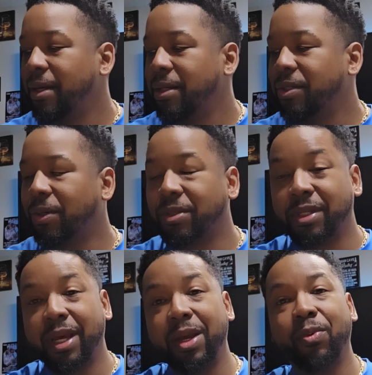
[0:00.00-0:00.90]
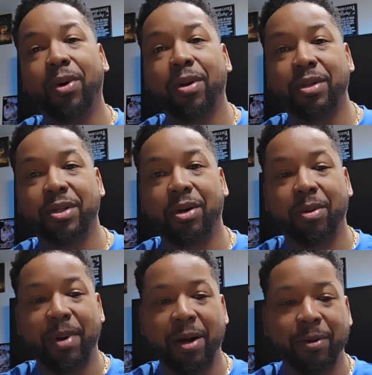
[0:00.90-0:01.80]
so today we're going to talk
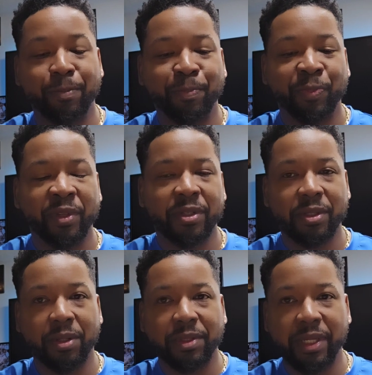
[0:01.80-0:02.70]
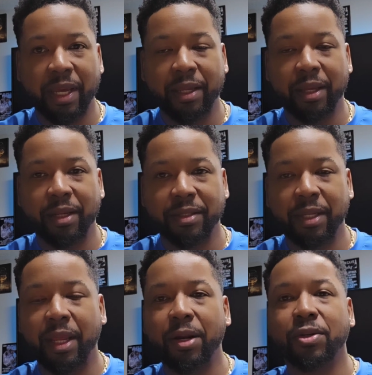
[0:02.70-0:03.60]
about Sotac. It is
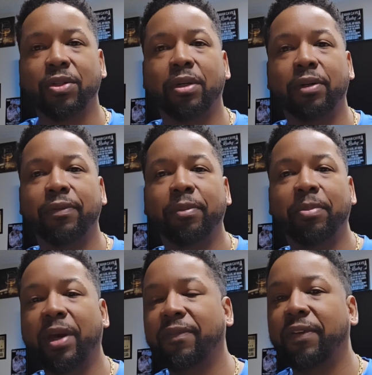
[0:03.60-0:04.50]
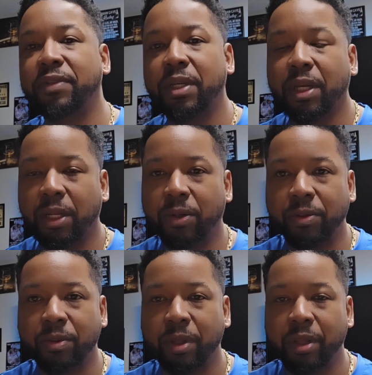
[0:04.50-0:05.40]
an airsoft Peq-15
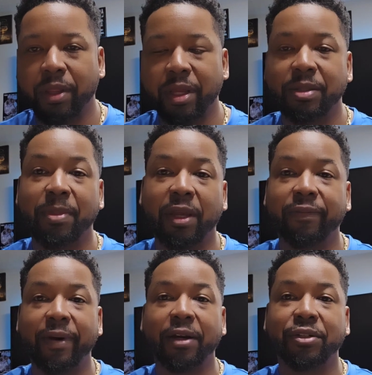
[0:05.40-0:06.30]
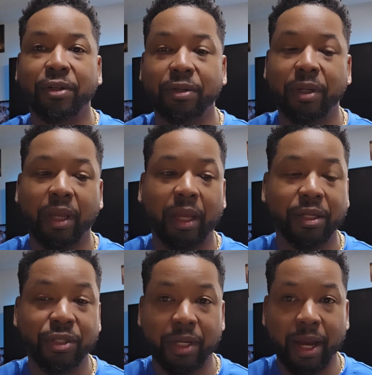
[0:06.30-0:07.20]
clone that is manufactured
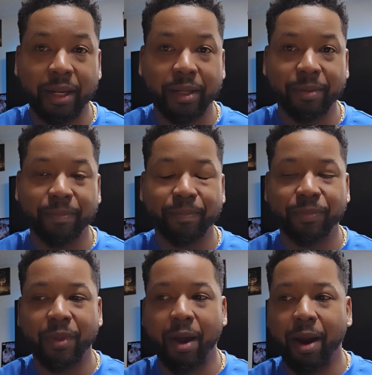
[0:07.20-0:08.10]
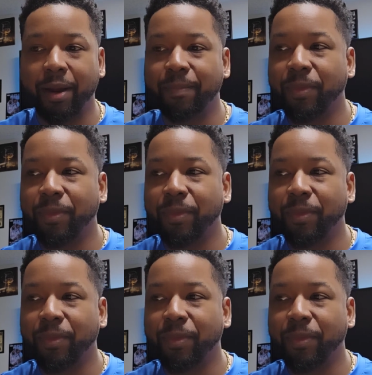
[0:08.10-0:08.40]
in China. All right,